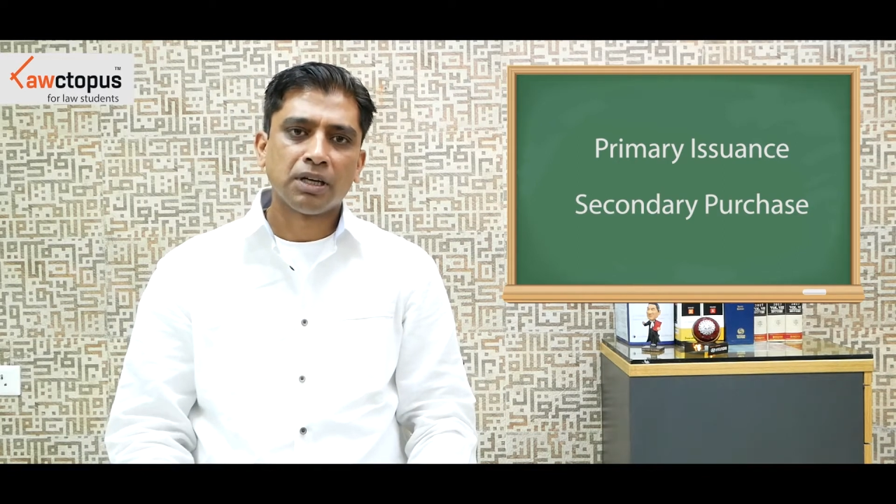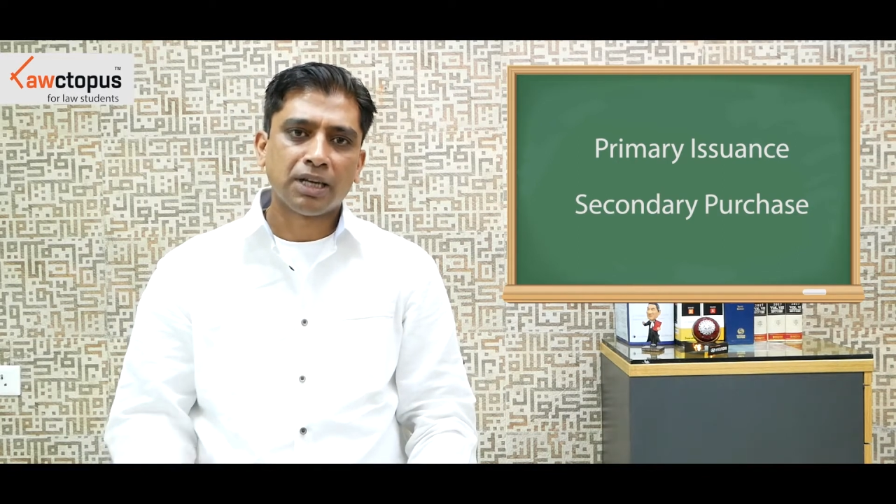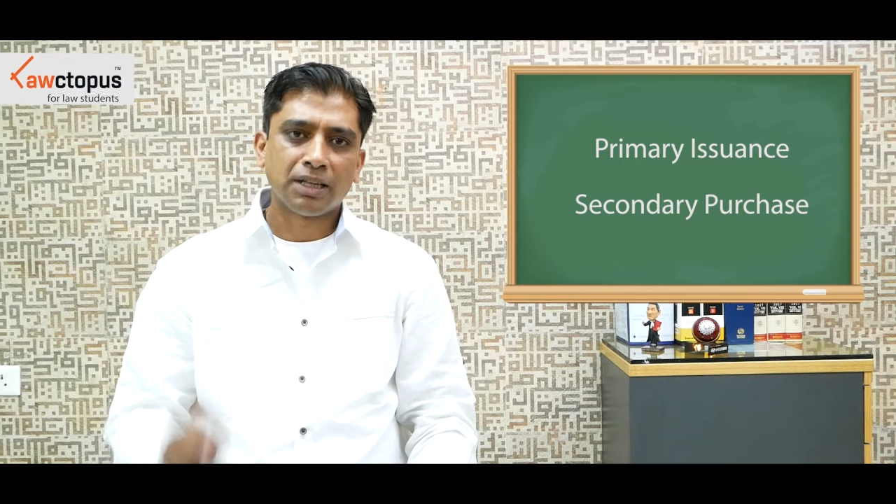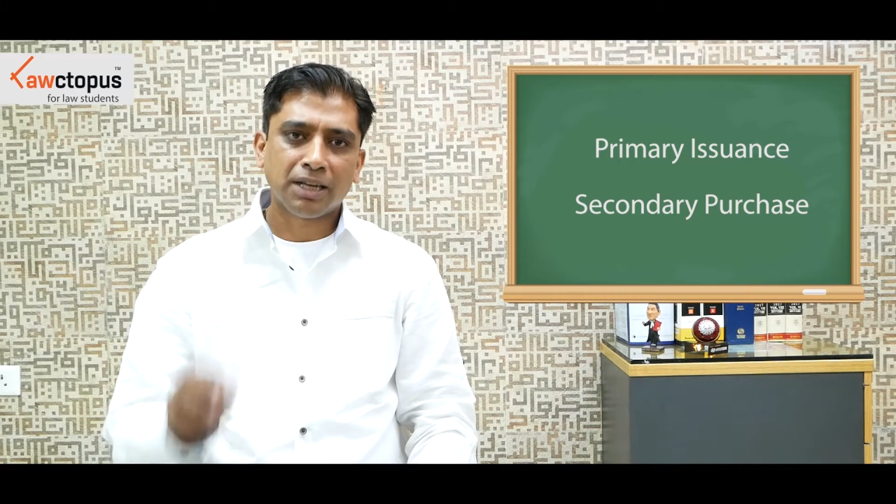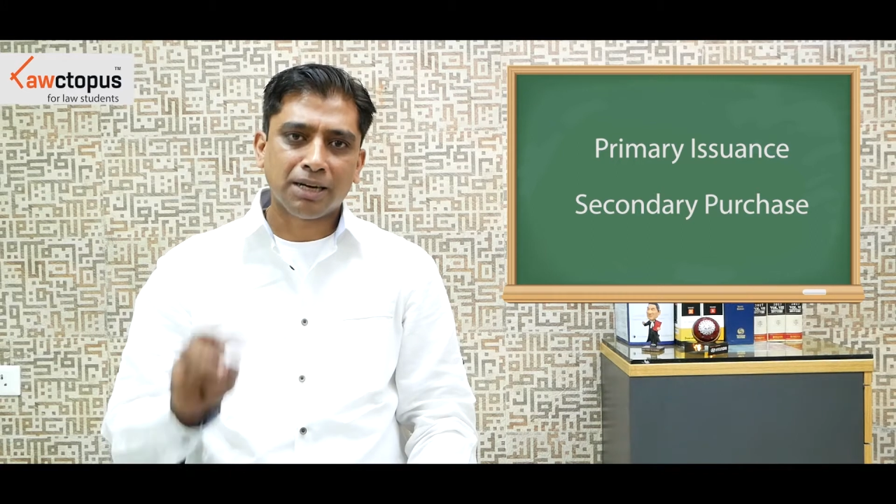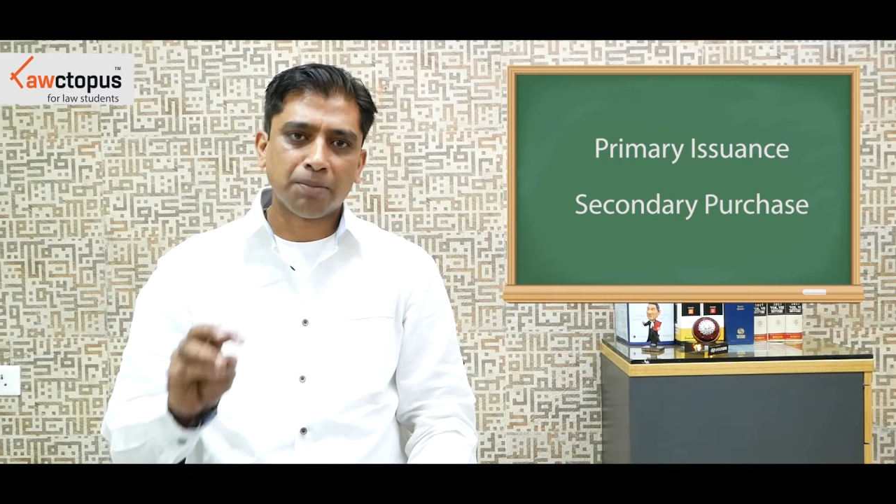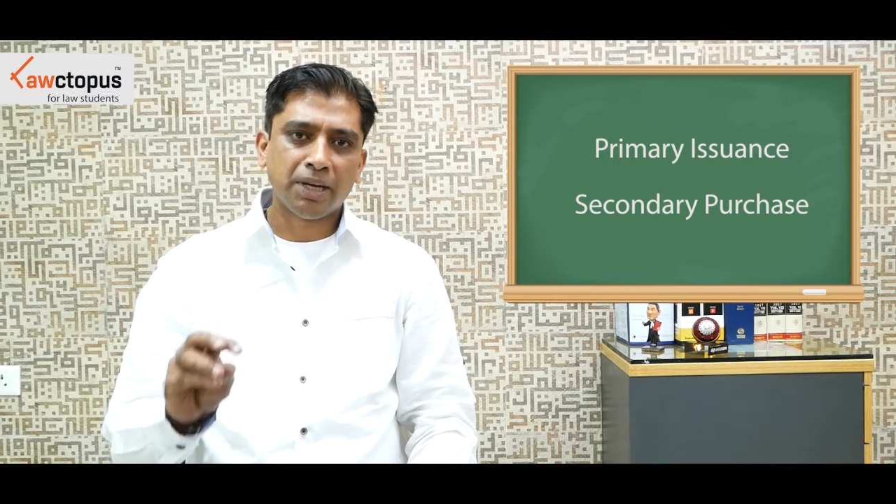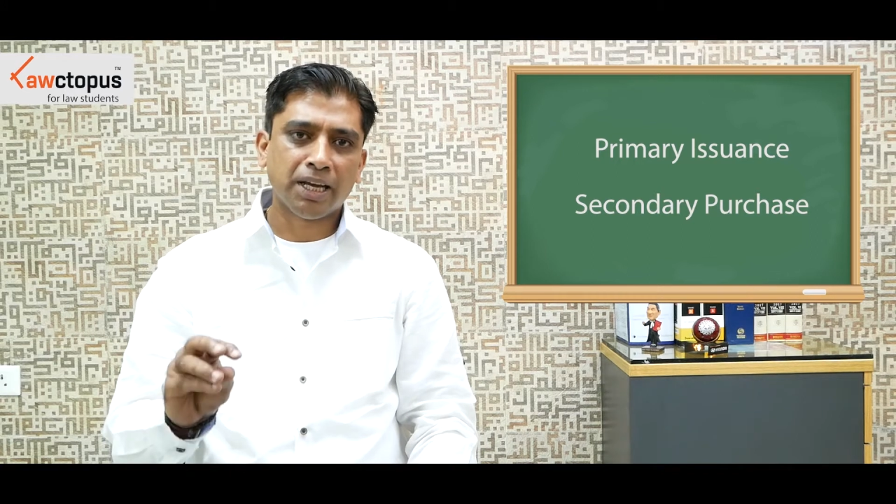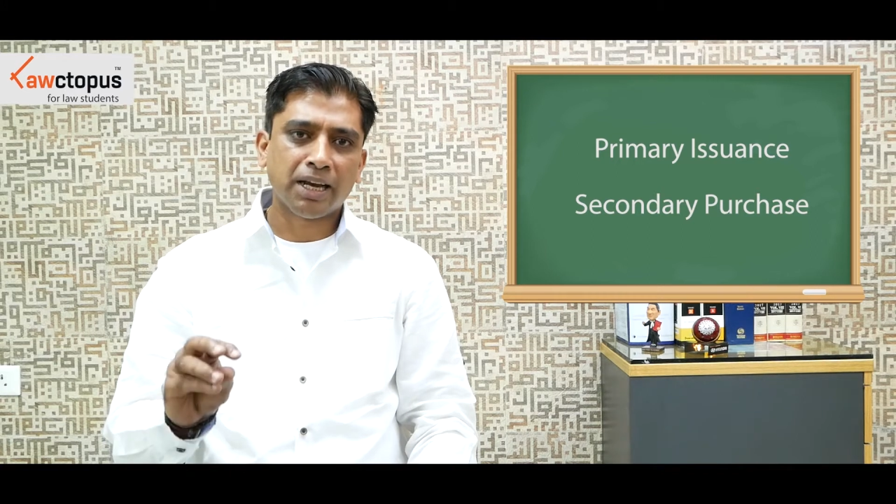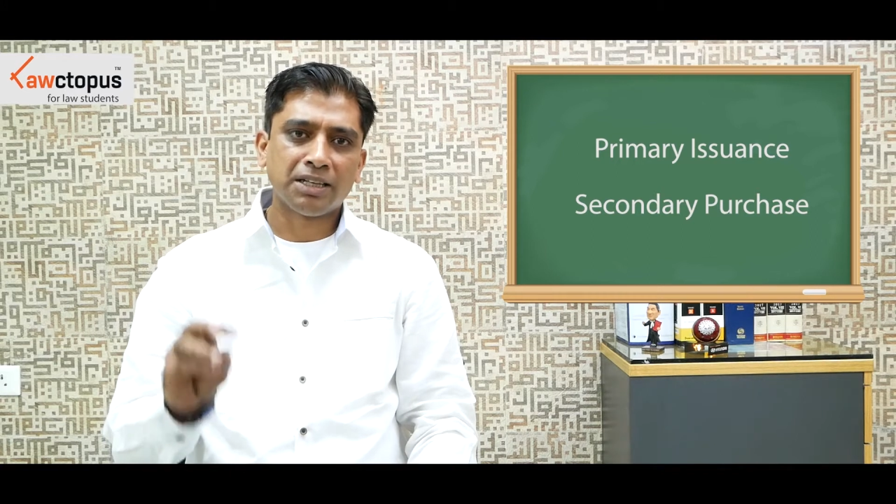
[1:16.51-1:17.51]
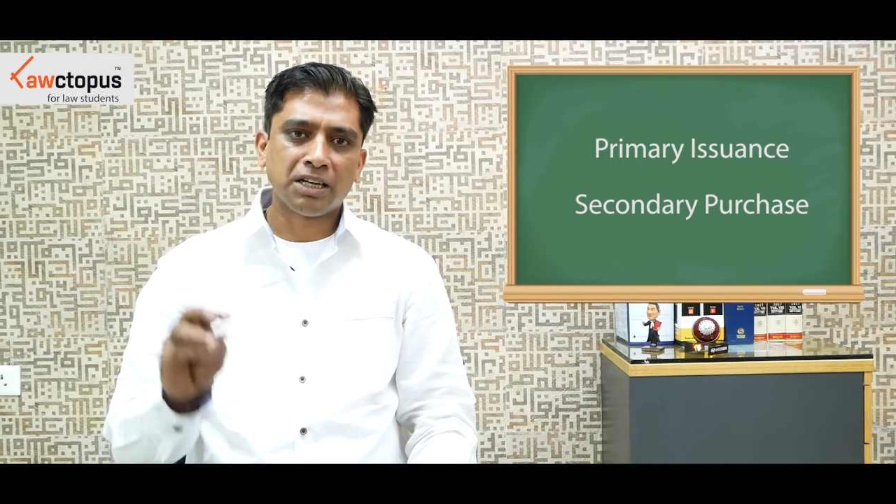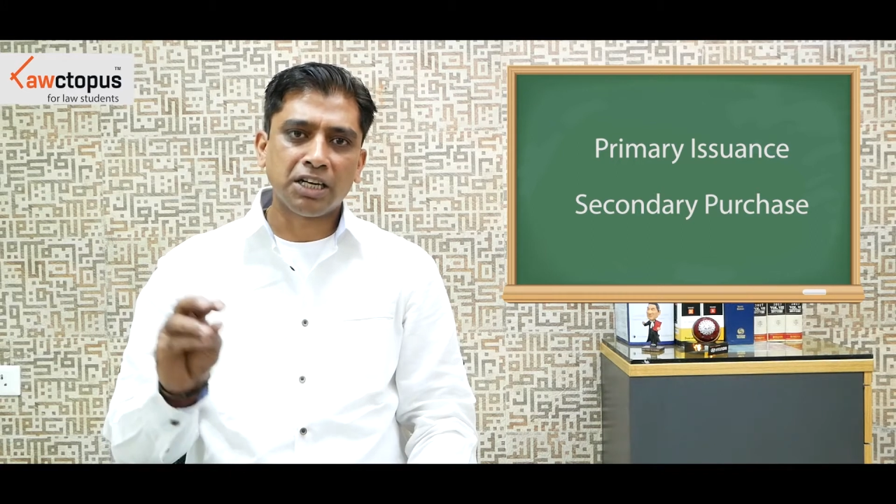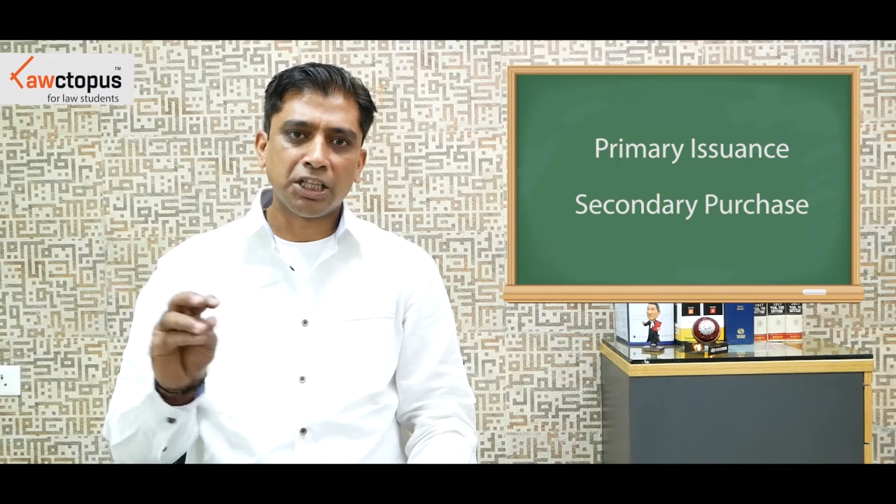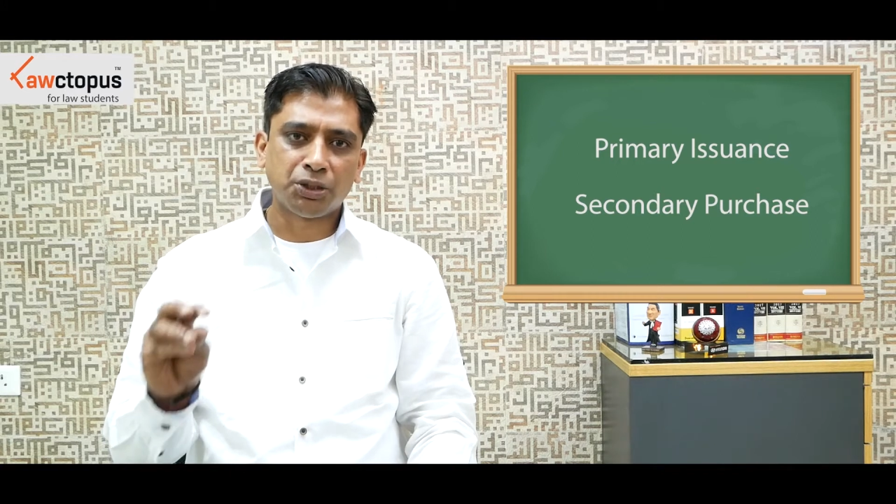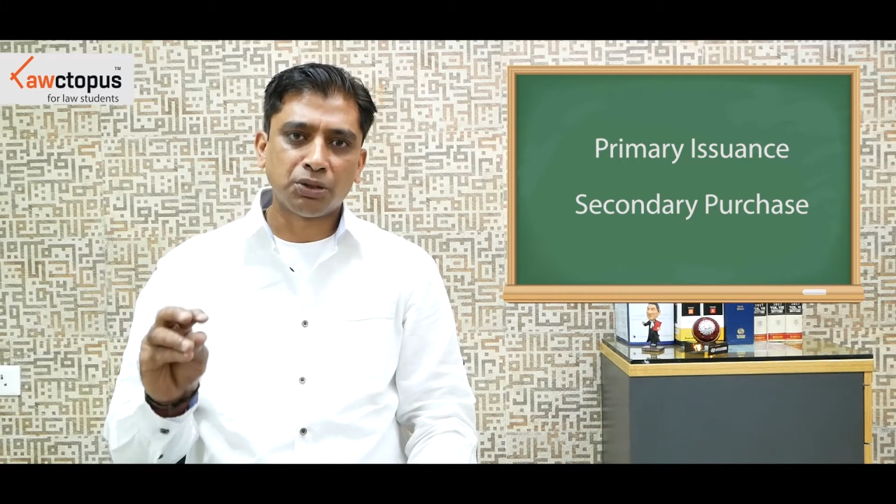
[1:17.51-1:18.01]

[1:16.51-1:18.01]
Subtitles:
that the company can either